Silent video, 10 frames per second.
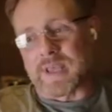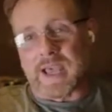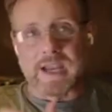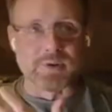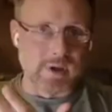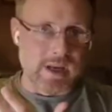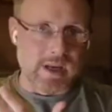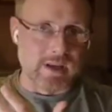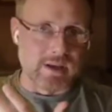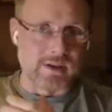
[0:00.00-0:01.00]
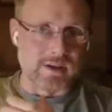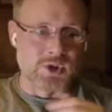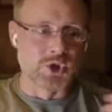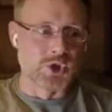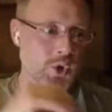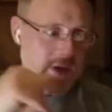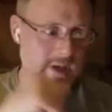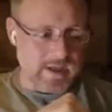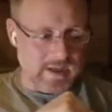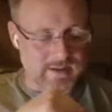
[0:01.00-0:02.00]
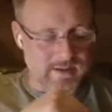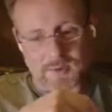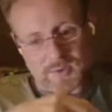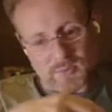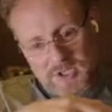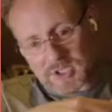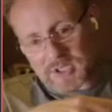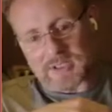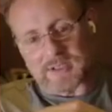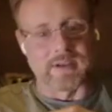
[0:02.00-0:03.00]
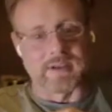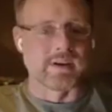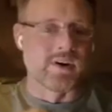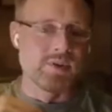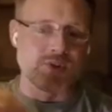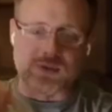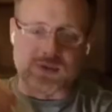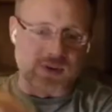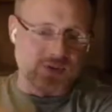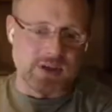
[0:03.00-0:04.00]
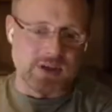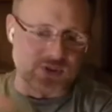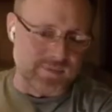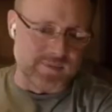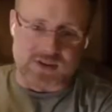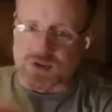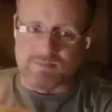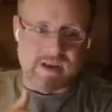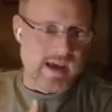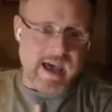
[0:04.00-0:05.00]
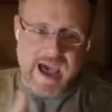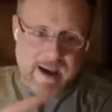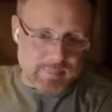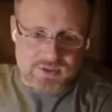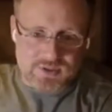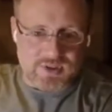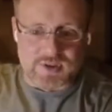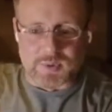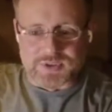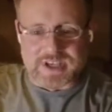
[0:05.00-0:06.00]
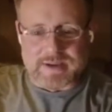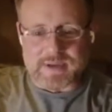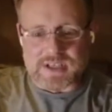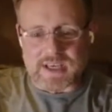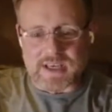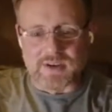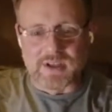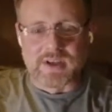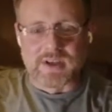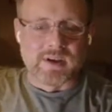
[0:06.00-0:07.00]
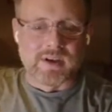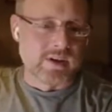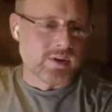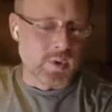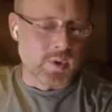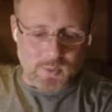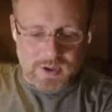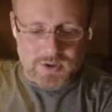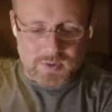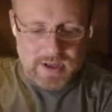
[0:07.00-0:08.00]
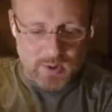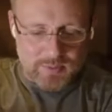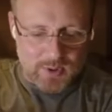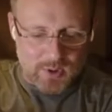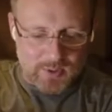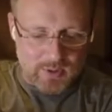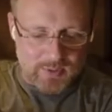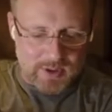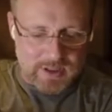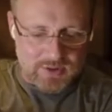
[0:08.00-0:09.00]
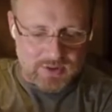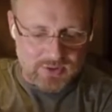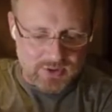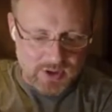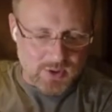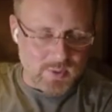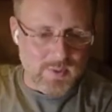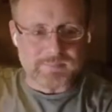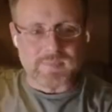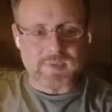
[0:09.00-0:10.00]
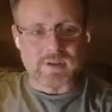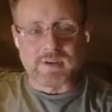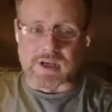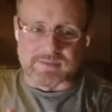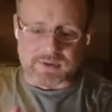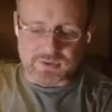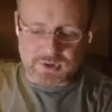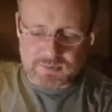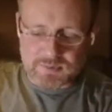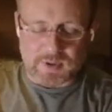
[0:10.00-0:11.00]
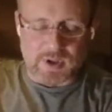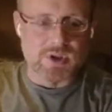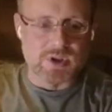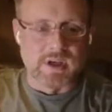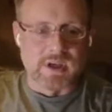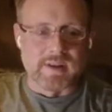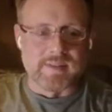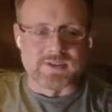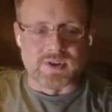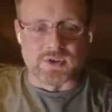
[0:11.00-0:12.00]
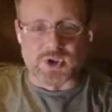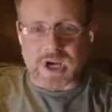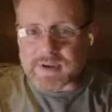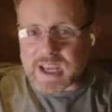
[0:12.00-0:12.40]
aggregating, joining, enriching, all this kind of stuff that just happens in real-time ETL. We don't want to do that over and over and over again. So Kafka Streams emerged. That's this Java